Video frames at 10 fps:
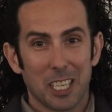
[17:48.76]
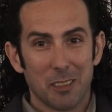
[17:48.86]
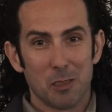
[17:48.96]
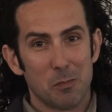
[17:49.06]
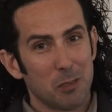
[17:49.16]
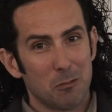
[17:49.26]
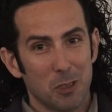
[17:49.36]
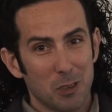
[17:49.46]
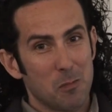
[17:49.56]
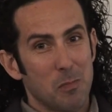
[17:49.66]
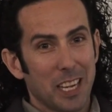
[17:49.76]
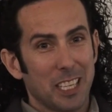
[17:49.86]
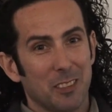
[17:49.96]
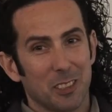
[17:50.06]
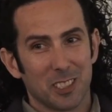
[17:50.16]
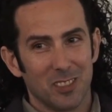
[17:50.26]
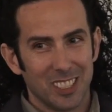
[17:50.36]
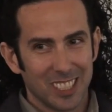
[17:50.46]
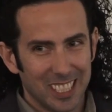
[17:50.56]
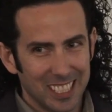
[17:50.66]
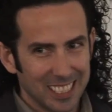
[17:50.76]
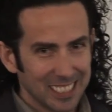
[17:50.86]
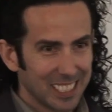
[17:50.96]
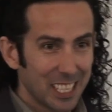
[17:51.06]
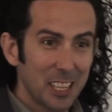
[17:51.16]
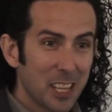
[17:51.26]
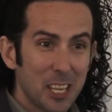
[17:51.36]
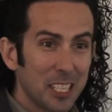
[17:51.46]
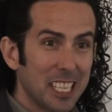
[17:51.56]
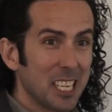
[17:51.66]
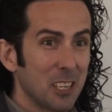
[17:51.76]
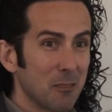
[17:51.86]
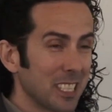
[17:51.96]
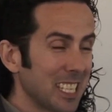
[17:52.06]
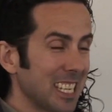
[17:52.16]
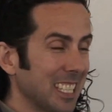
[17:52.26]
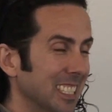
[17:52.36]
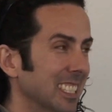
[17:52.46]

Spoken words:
and give it a bit of water and bang, you've got some more that you didn't know were there.